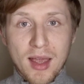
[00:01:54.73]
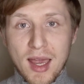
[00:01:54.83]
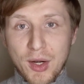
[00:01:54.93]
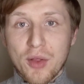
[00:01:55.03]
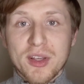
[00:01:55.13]

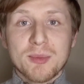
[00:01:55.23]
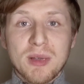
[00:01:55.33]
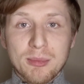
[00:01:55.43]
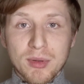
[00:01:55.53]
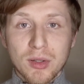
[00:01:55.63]
And all these
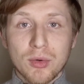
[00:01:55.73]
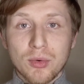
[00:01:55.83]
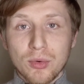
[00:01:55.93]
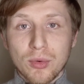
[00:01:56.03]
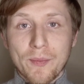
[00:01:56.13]
people
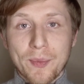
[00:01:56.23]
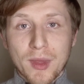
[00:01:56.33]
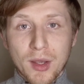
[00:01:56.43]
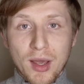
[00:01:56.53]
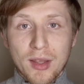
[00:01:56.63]
who
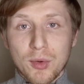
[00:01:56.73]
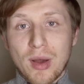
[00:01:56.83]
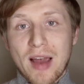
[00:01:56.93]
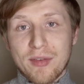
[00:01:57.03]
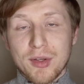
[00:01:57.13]
you
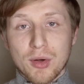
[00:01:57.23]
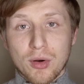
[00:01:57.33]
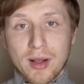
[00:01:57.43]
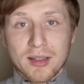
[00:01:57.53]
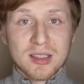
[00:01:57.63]
have in your
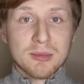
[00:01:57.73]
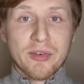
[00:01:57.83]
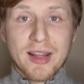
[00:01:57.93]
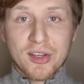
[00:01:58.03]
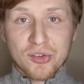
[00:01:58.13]
customer
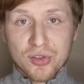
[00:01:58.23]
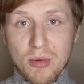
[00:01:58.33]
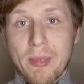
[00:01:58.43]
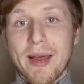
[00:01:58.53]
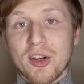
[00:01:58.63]
relationship
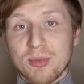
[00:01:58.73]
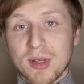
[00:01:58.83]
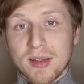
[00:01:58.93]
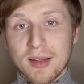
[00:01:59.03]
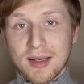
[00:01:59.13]

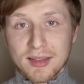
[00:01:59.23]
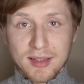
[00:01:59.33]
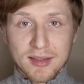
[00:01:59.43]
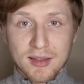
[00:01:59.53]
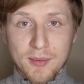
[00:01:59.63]
management
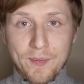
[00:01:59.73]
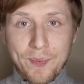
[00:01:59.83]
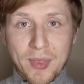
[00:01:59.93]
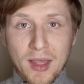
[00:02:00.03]
system,